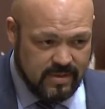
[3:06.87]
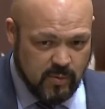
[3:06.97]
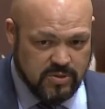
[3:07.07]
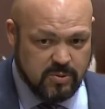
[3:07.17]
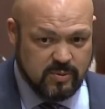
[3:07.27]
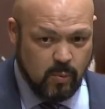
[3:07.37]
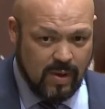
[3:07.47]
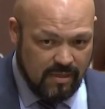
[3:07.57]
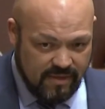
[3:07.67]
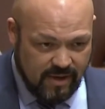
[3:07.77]
which was
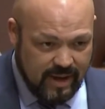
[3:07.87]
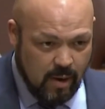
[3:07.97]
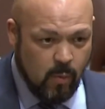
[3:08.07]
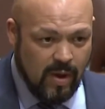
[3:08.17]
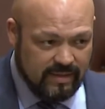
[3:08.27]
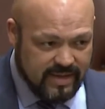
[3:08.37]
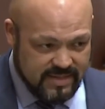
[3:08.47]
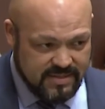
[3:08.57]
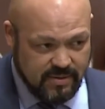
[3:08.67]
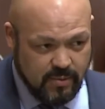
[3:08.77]
well thought out, well
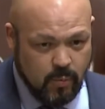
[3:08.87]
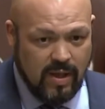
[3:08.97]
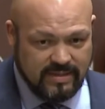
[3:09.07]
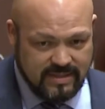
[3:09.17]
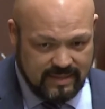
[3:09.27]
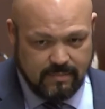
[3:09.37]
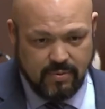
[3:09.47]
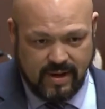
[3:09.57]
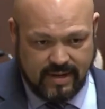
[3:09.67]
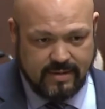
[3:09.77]
considered, well
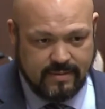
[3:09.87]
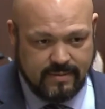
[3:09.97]
deliberated,